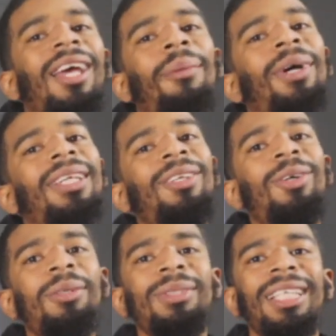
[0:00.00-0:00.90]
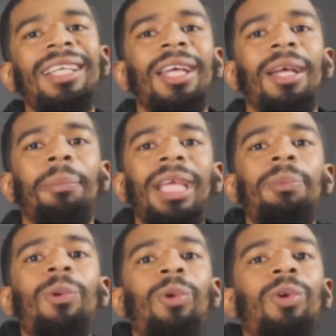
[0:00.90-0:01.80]
But you know what I'm saying?
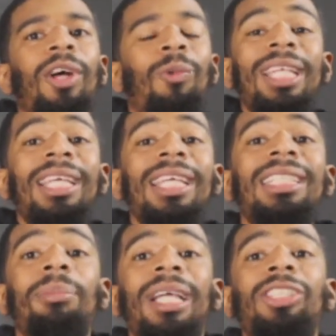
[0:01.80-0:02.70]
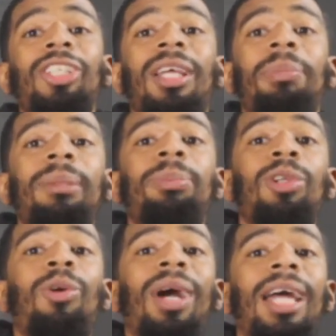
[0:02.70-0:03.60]
People, we need to make sure that people
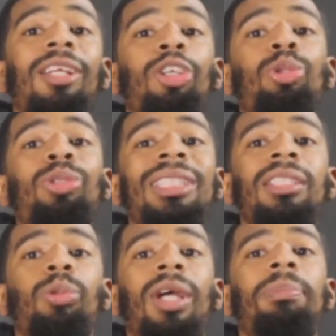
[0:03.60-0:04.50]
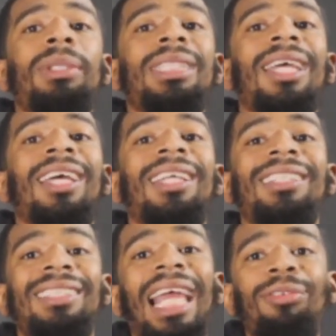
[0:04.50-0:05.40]
know how to use these weapons
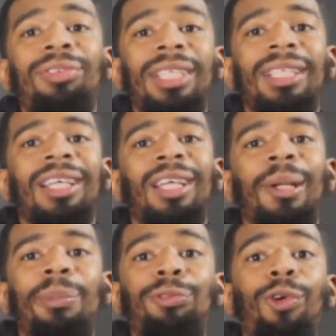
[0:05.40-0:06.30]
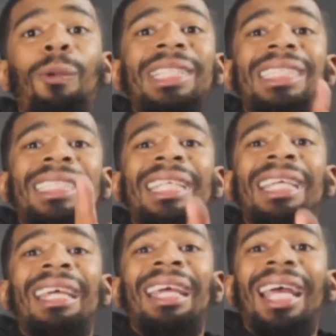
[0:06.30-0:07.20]
safely before we just
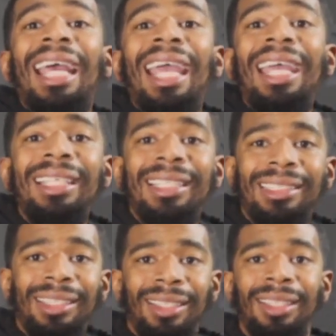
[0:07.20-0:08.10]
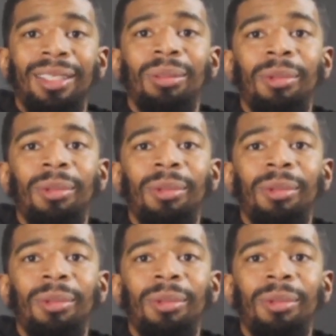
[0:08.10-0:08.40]
hand it to them.